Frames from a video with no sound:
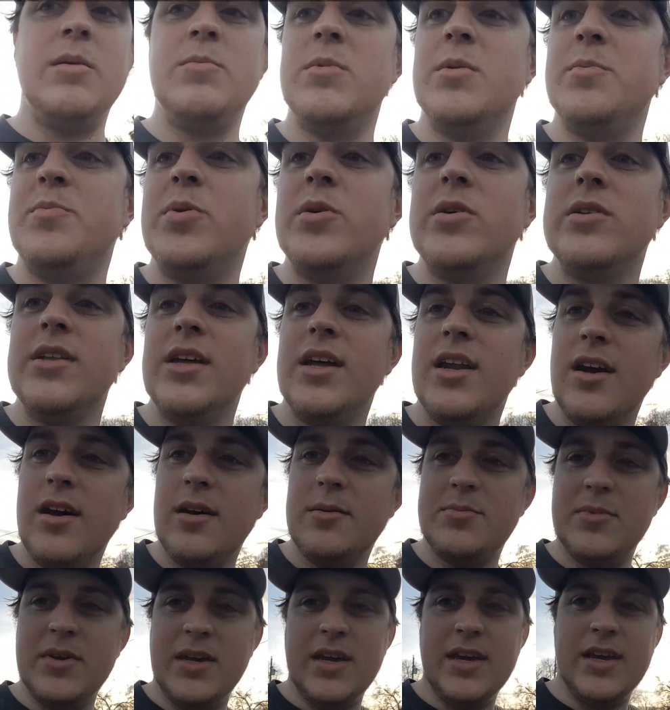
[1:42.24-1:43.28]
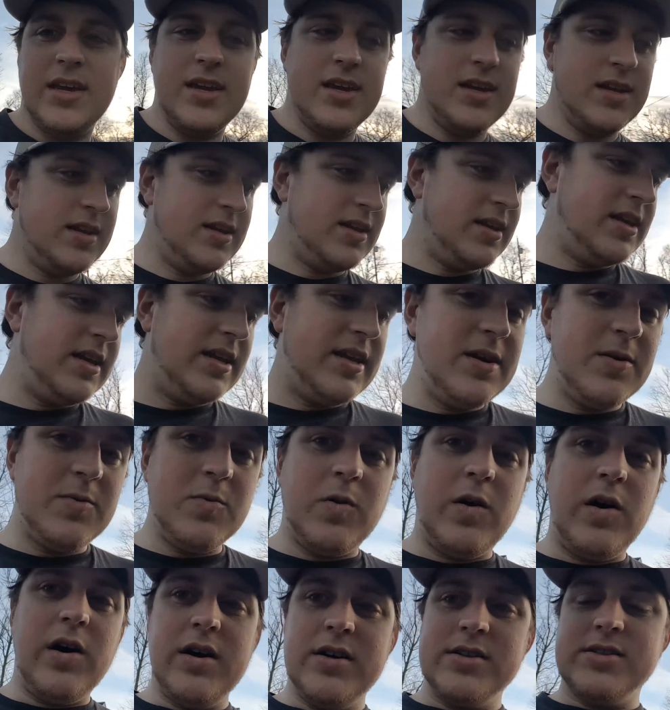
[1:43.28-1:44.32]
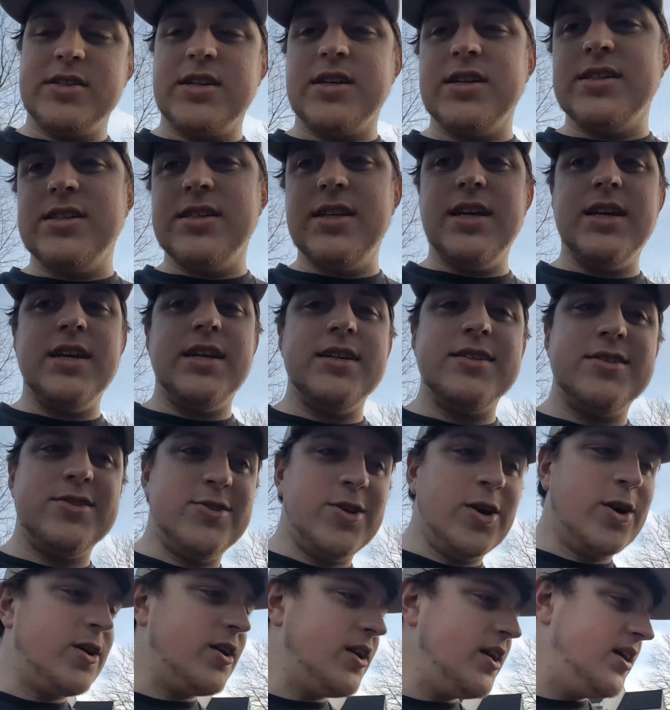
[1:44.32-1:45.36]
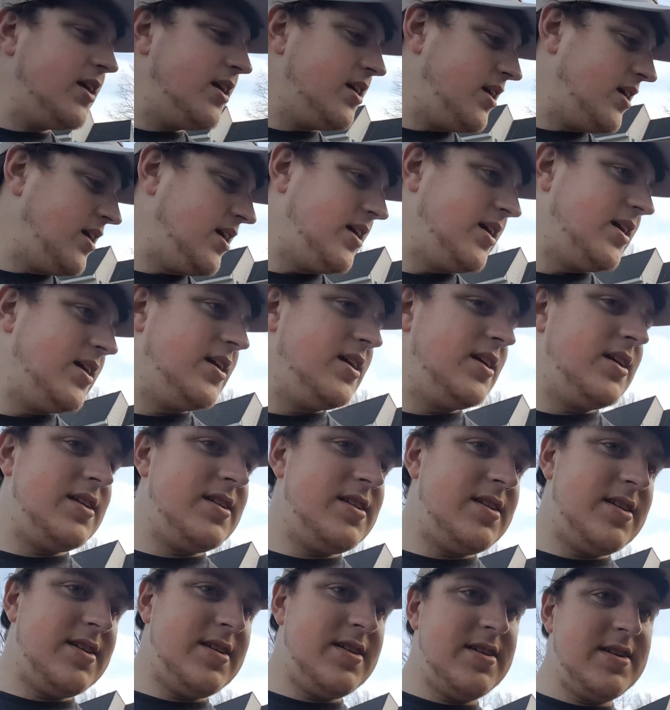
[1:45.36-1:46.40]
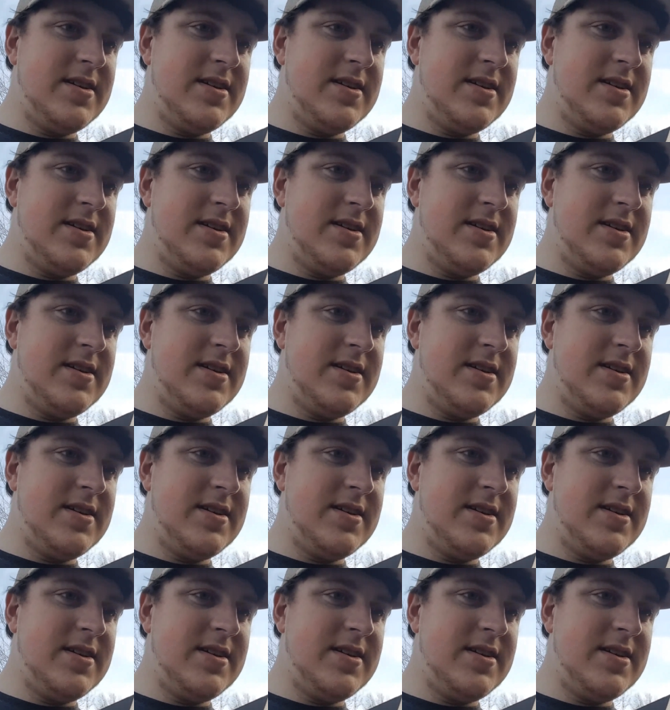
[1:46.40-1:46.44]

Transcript: I'm going to pull it up and get it washed because it is dirty and